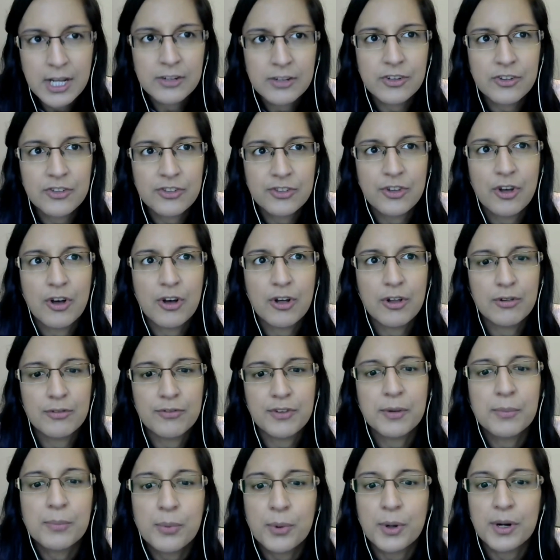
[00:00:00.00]
to solve
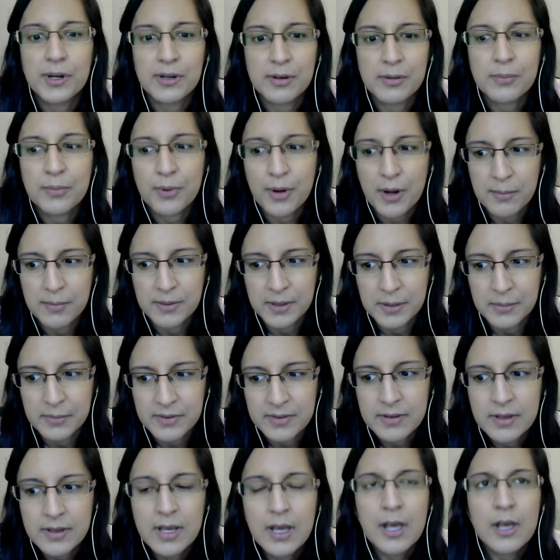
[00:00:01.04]
important
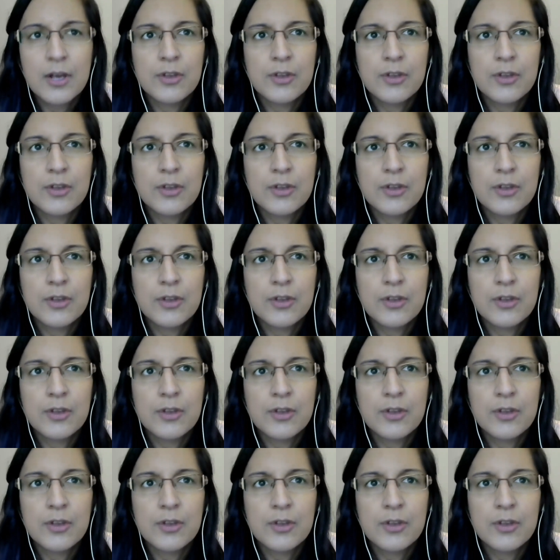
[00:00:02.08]
problems.